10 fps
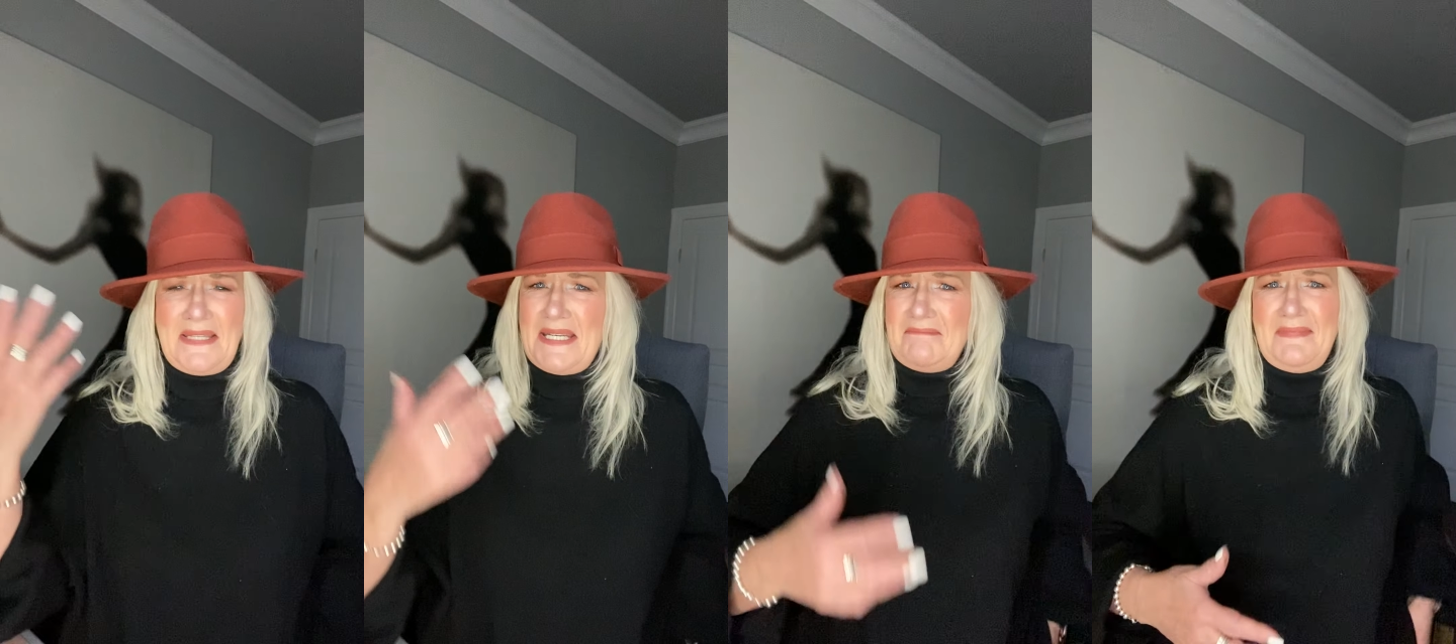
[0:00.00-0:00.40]

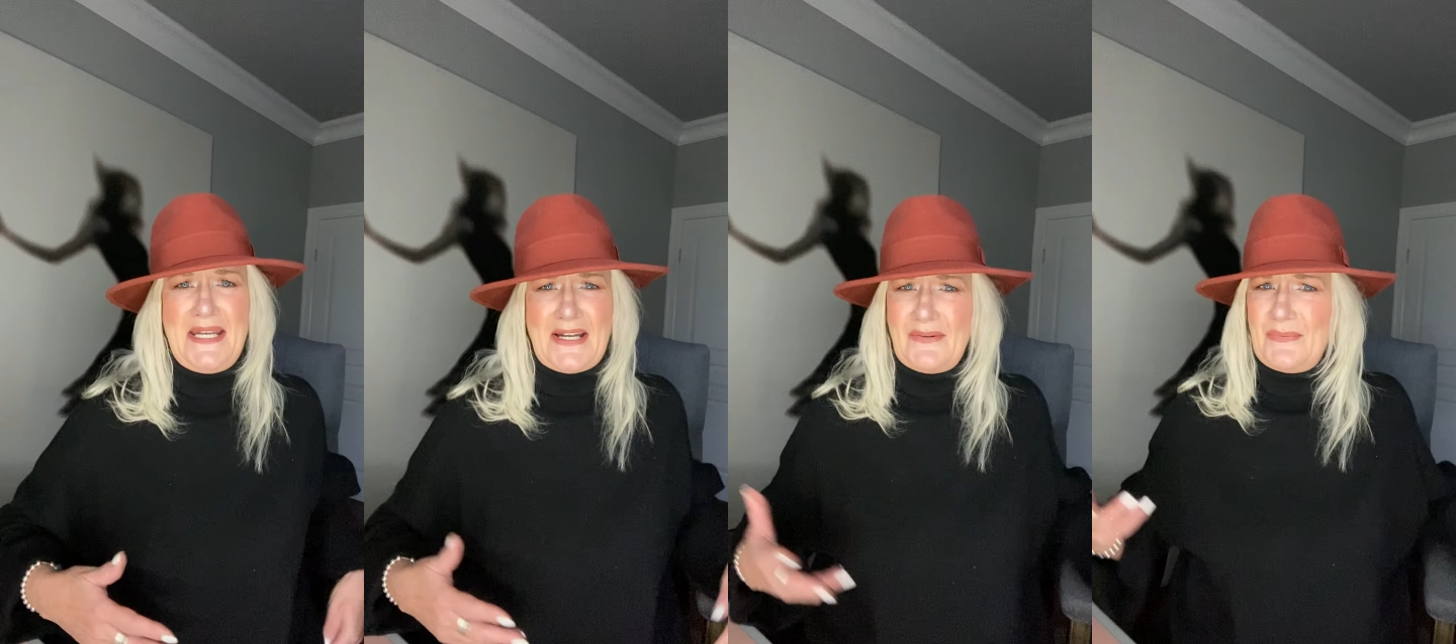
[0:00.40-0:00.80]

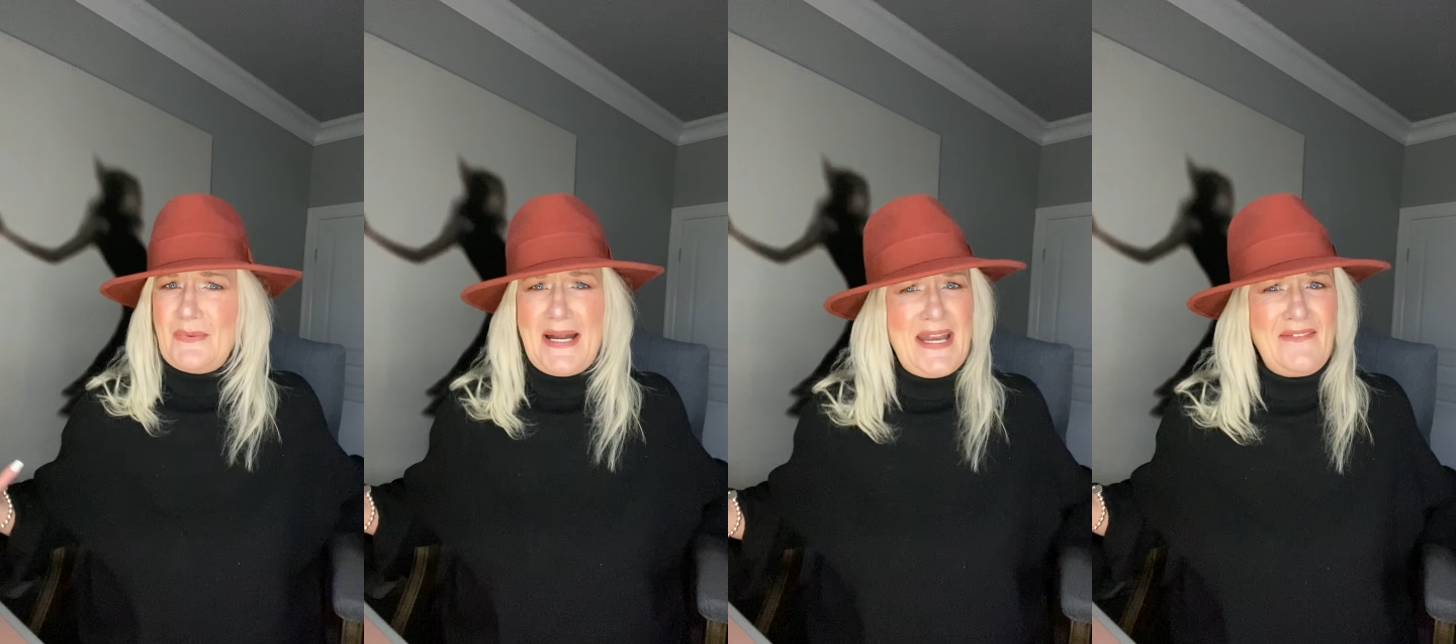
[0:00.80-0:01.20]
you know,
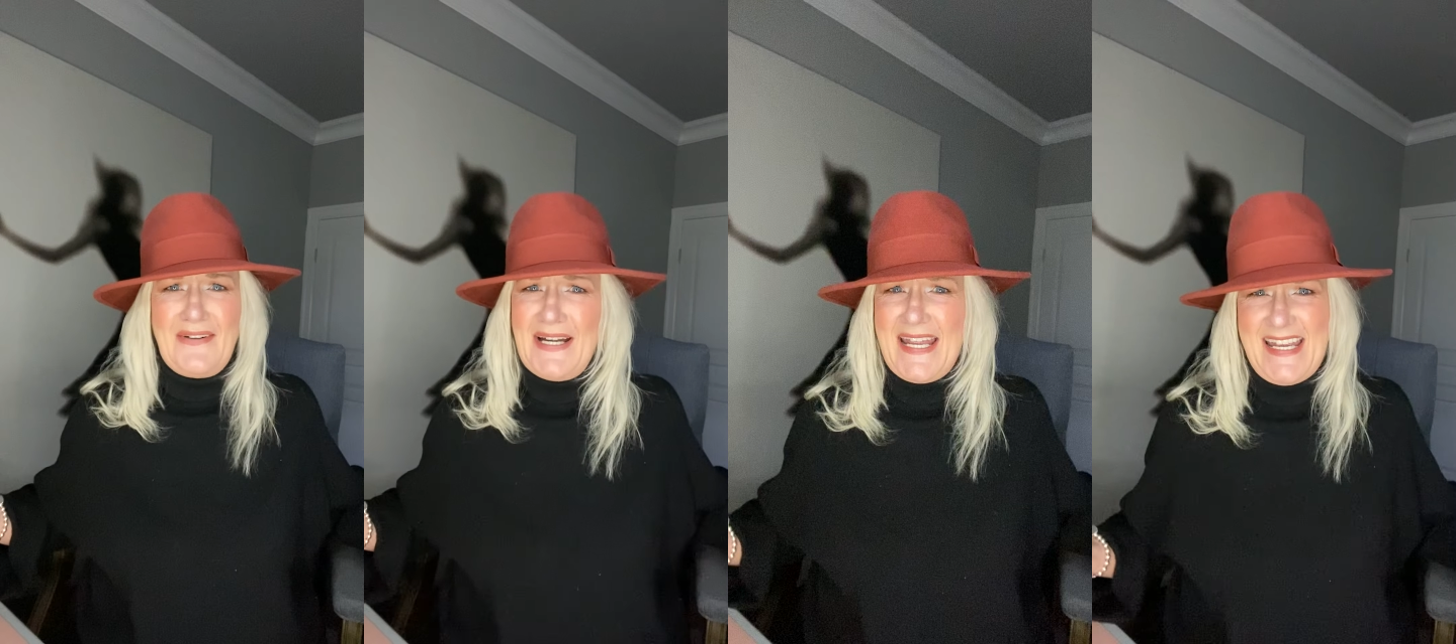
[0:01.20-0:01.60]

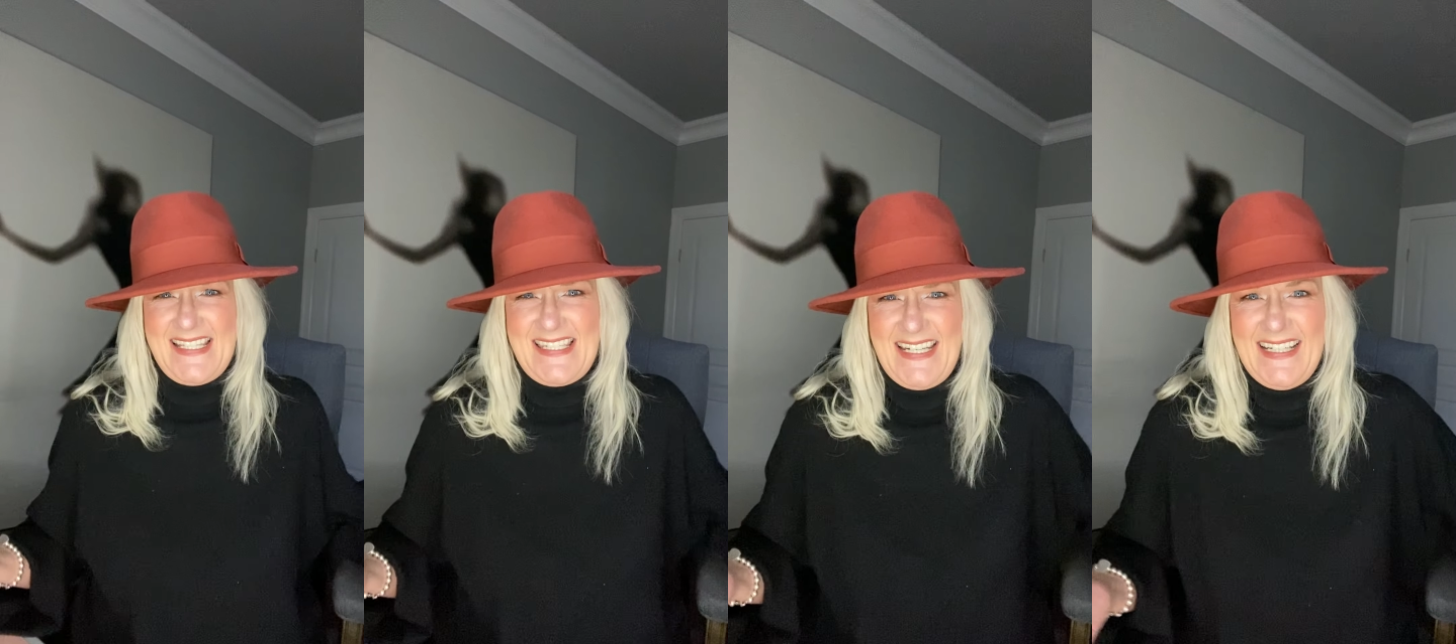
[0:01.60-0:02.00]
whatever it is,